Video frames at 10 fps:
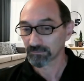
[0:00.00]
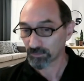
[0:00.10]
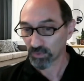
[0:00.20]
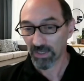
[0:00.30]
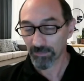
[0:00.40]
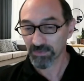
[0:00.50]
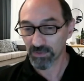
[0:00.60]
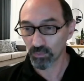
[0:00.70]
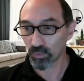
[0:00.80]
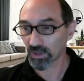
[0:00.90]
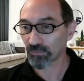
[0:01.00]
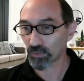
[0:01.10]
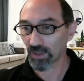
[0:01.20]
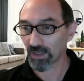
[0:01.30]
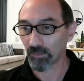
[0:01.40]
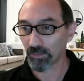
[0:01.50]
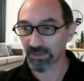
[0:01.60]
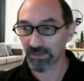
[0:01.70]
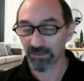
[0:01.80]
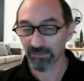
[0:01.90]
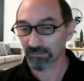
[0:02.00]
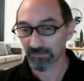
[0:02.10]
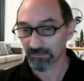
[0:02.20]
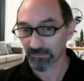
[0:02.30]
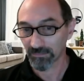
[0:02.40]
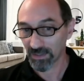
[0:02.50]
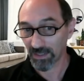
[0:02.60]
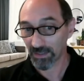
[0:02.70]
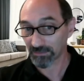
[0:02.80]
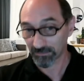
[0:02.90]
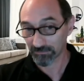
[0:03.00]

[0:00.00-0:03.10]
perhaps you work for a company that